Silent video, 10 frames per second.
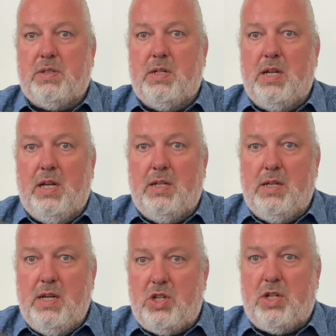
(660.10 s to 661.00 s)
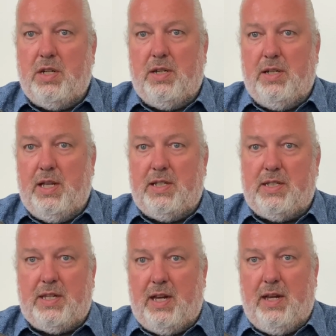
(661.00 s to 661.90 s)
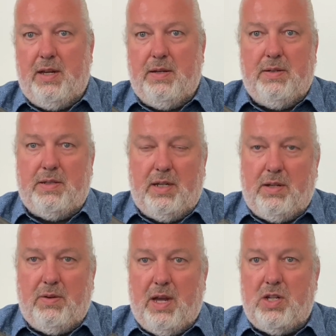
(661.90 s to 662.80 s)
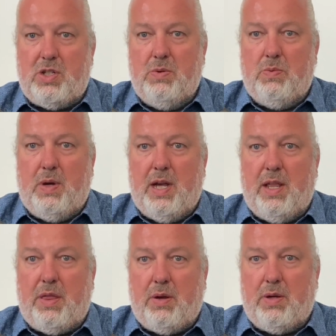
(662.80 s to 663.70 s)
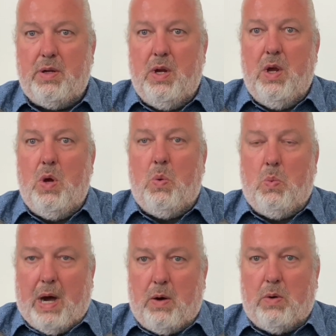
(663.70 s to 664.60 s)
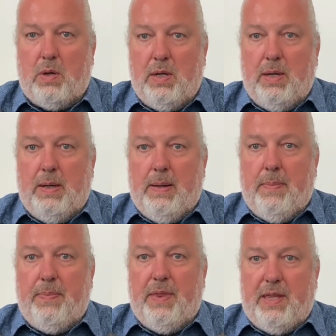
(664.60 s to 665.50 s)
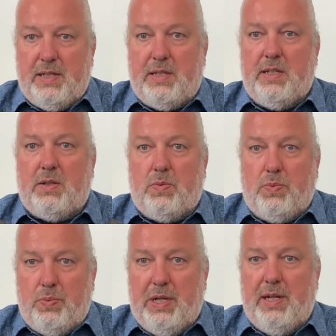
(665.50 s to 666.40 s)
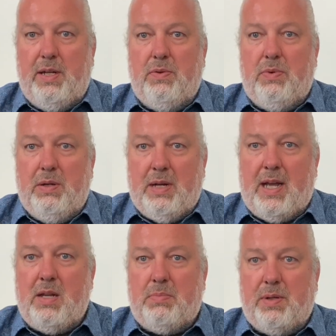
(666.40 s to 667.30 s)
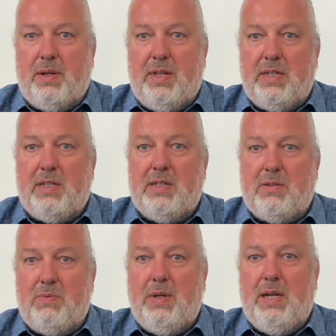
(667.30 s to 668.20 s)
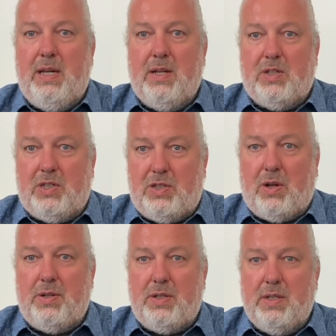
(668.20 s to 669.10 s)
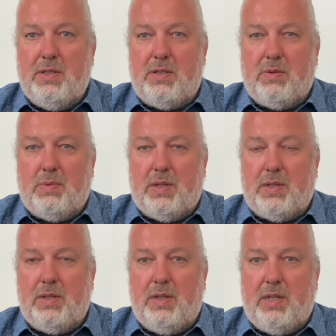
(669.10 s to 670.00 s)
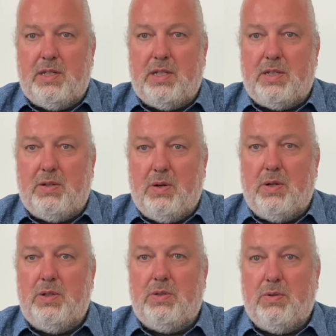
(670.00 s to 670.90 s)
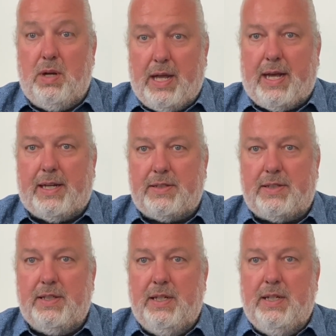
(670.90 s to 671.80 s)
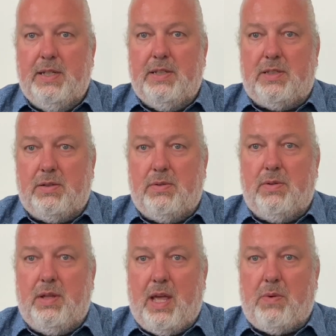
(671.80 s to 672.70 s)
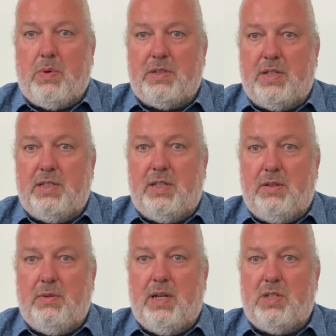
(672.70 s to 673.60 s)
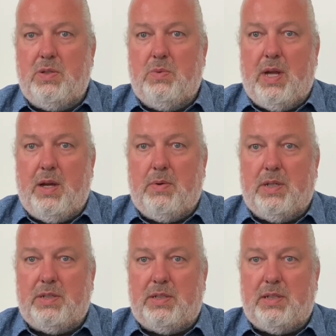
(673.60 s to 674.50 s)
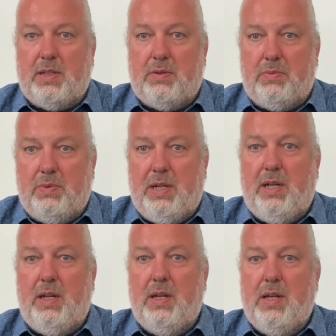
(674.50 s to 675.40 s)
an initial, let's say, situation where I thought, wow, this is really reliable. This is really a solid instrument. This is going to last. So that was the situation where I was really